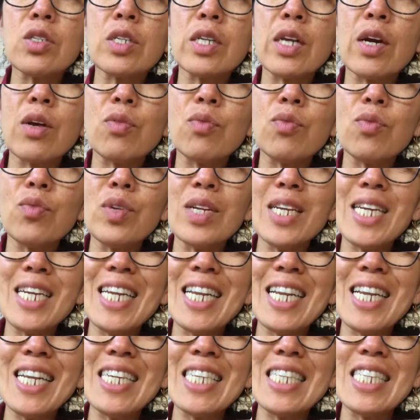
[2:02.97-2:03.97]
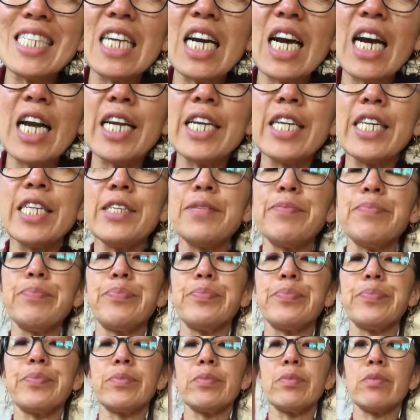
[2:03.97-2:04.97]
are now really tiny.
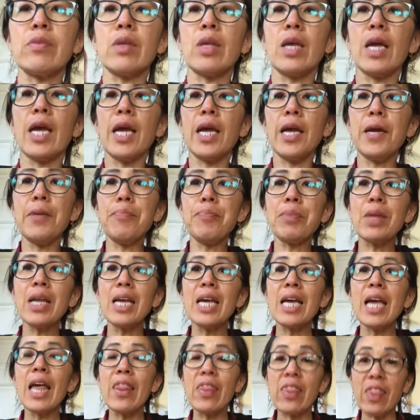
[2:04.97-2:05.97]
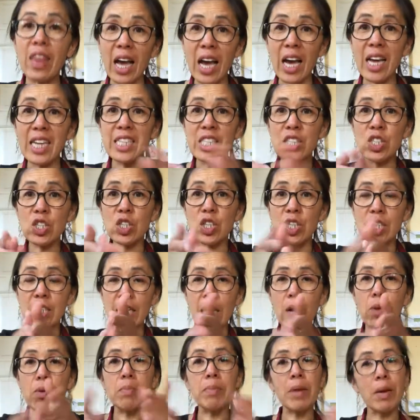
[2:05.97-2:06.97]
Okay, that is good.
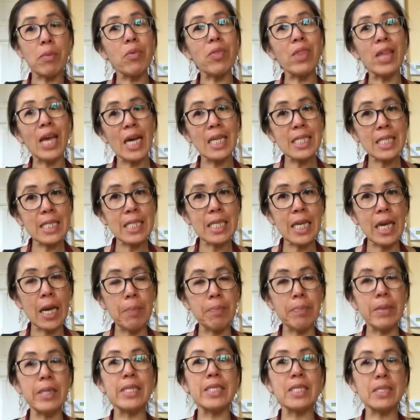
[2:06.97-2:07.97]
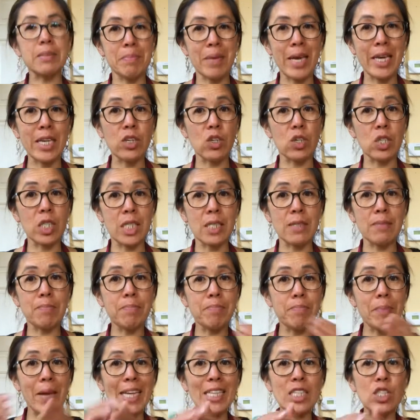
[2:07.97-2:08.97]
Now remember, that step is to make your
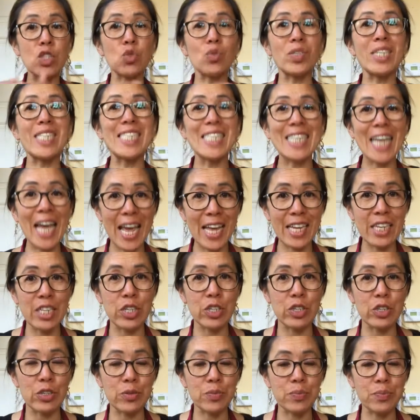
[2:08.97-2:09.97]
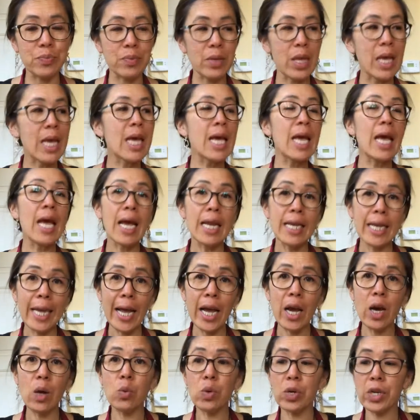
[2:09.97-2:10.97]
pastry tender.
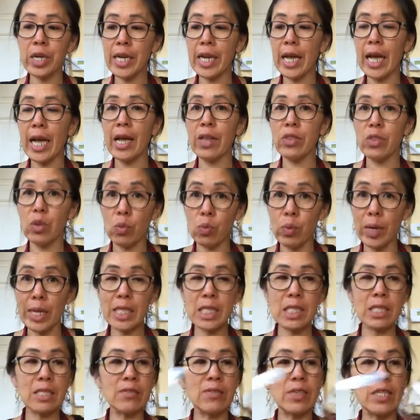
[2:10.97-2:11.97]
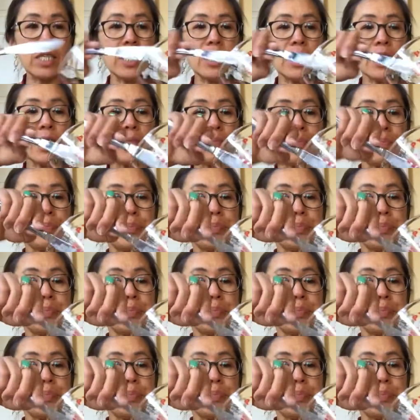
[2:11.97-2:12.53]
Now we're going to add the rest of it.